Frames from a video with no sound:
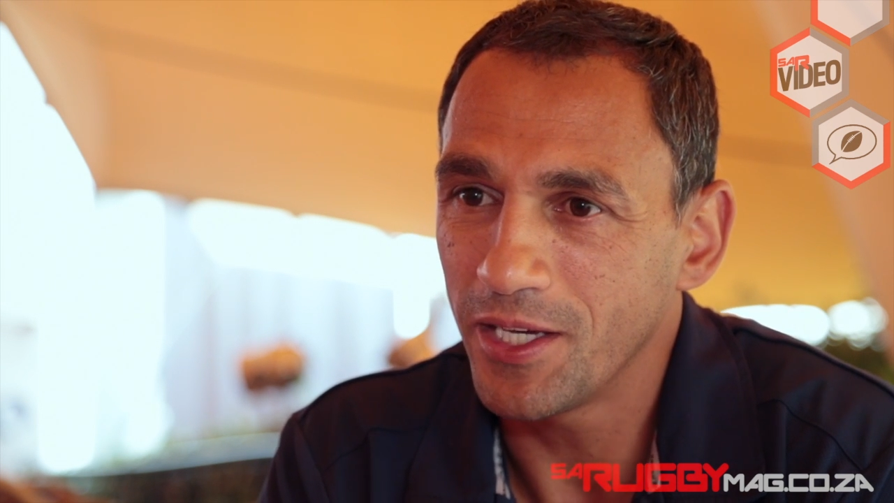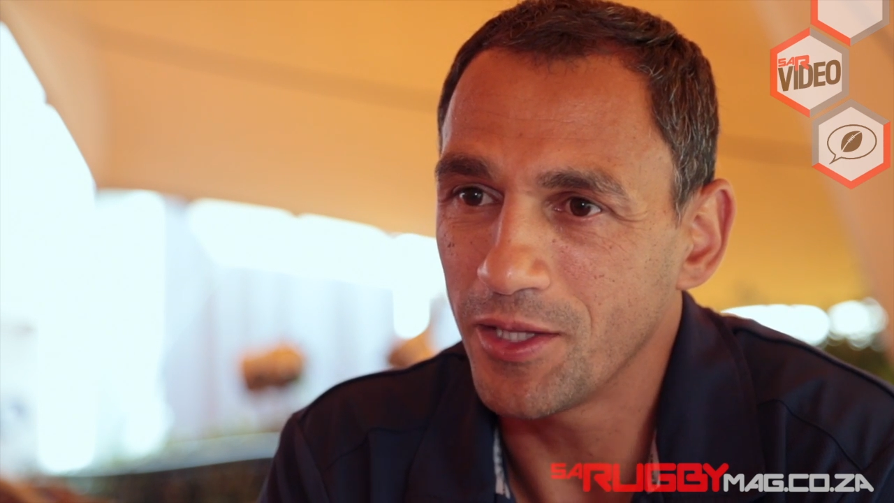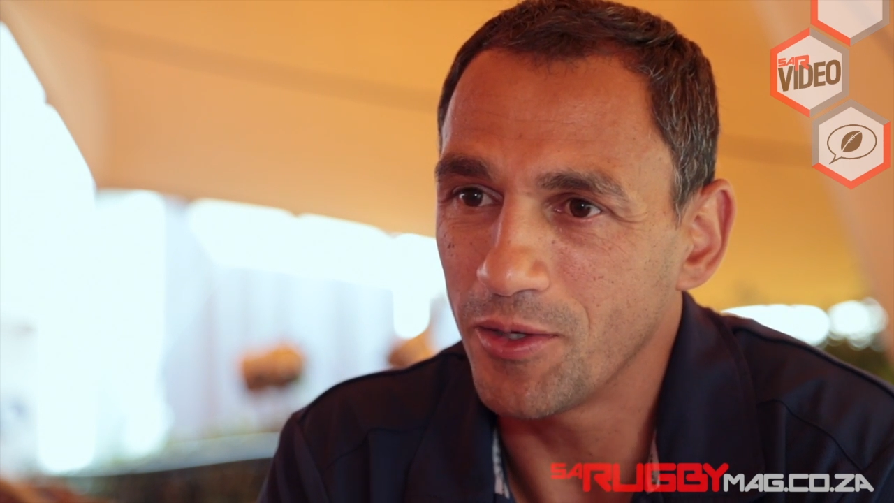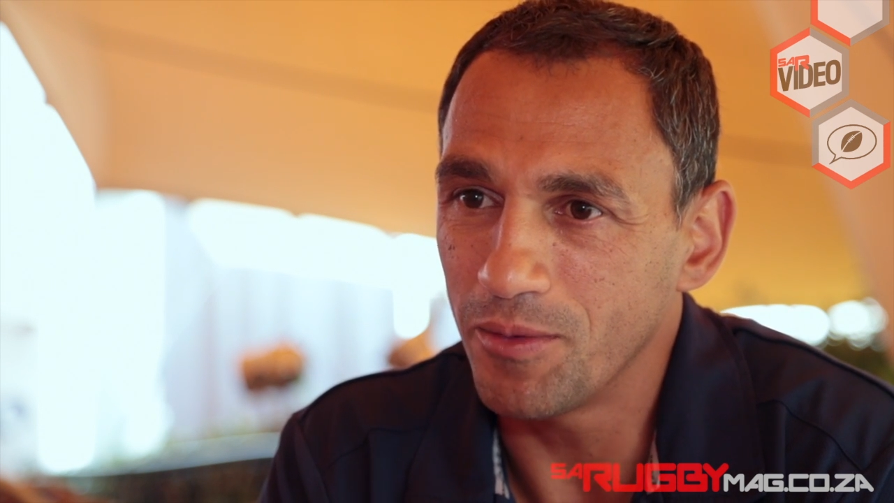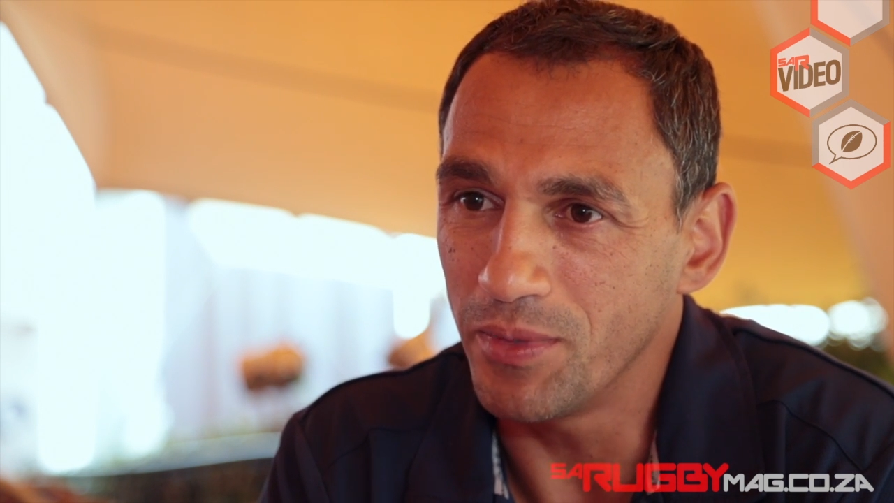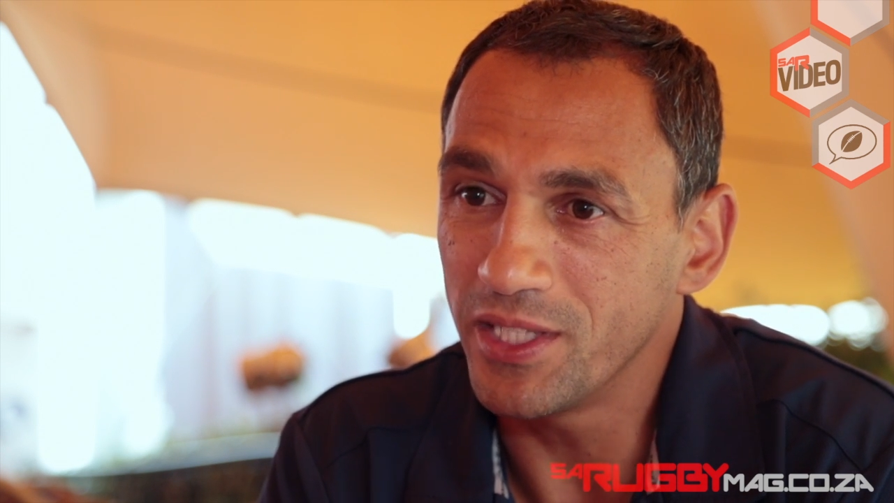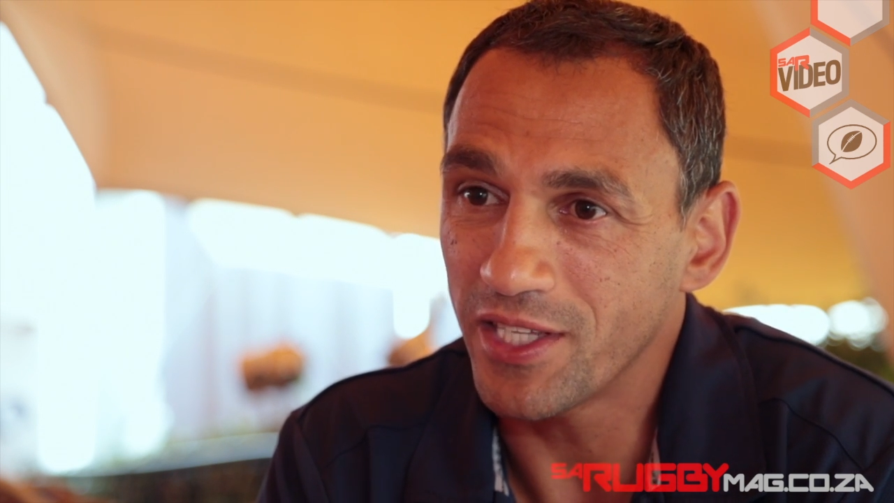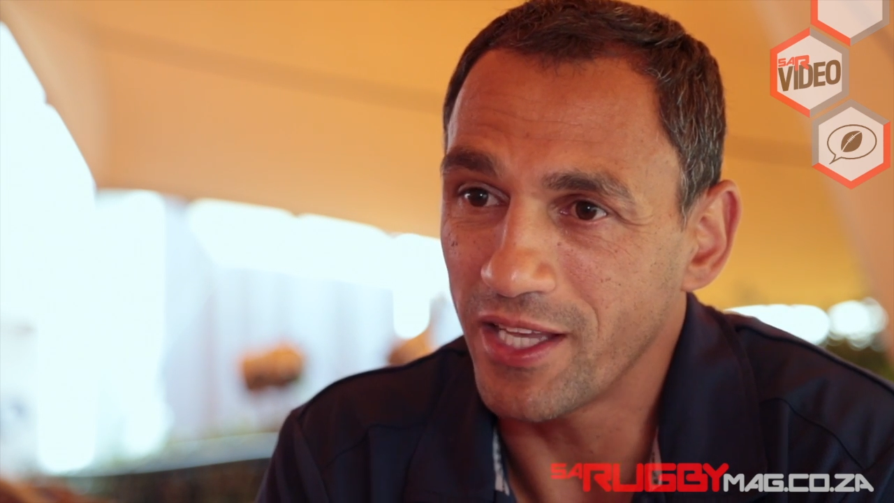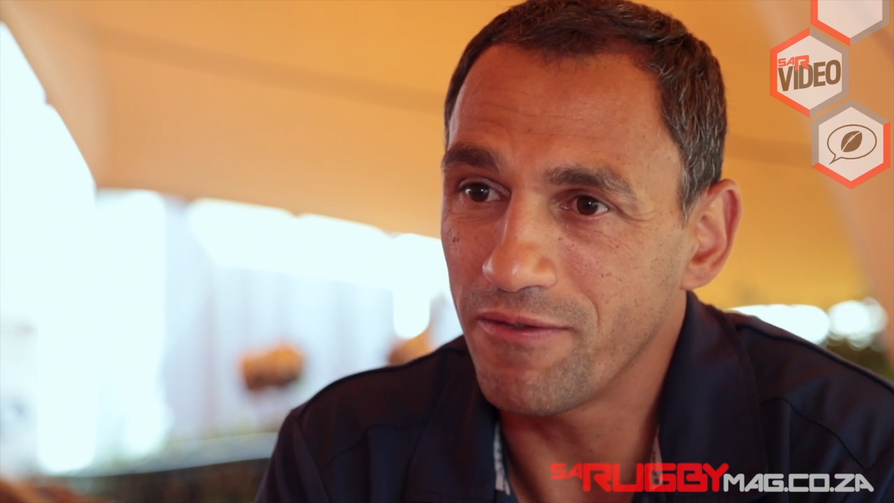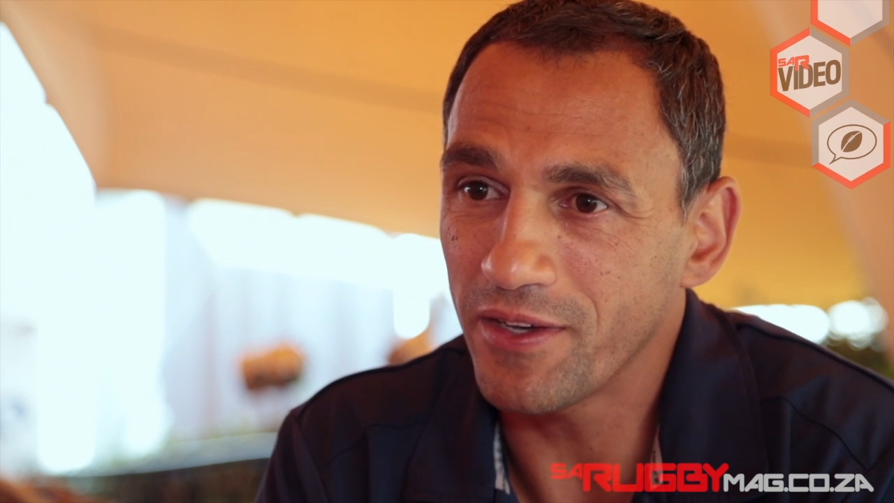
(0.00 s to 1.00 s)
you know, meet
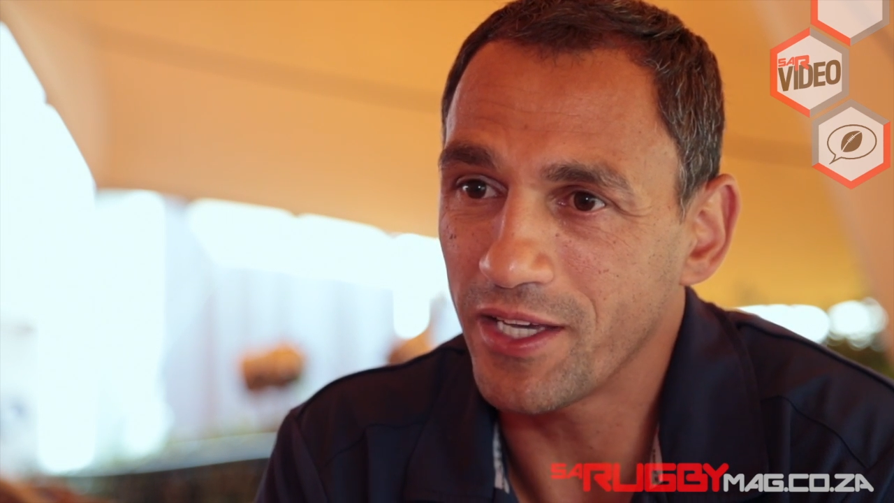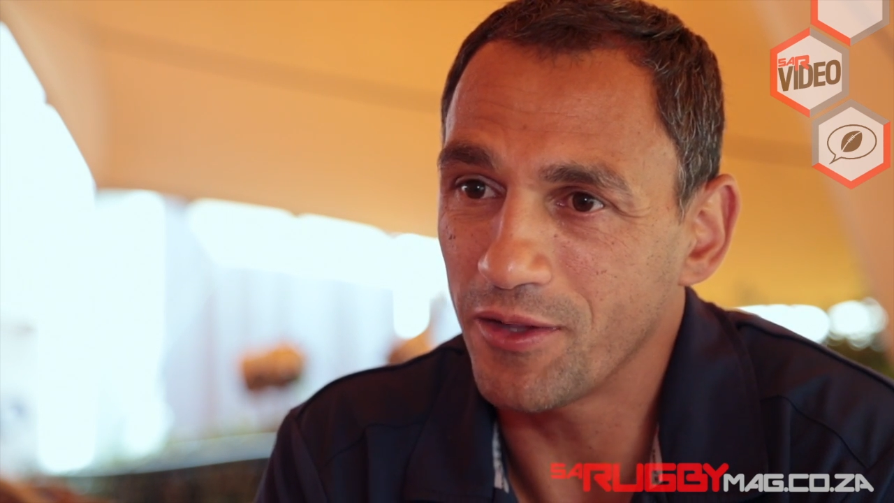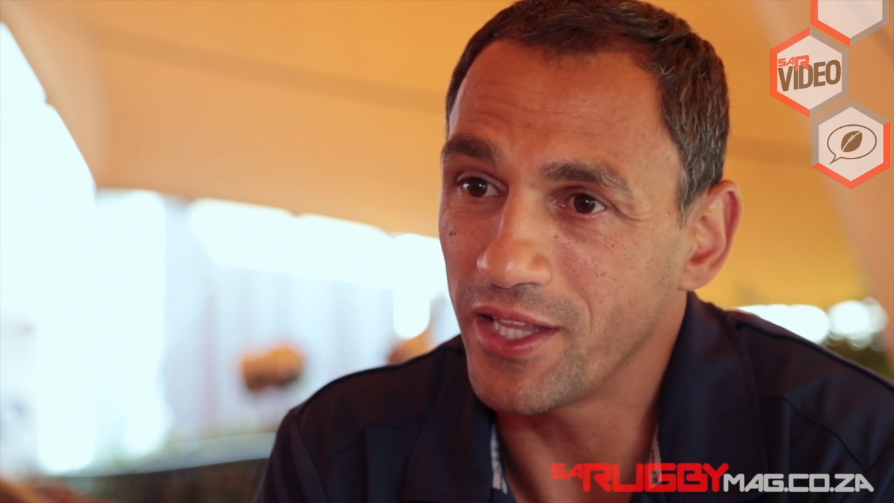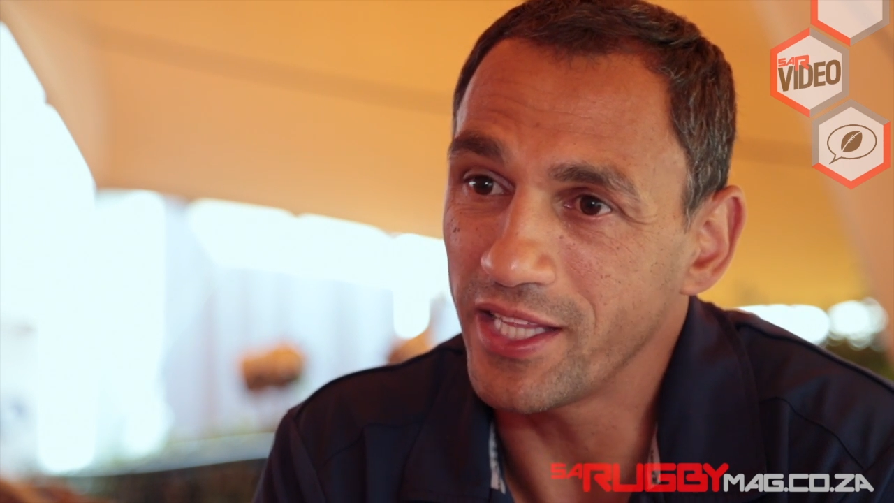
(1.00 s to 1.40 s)
South Africa, you know,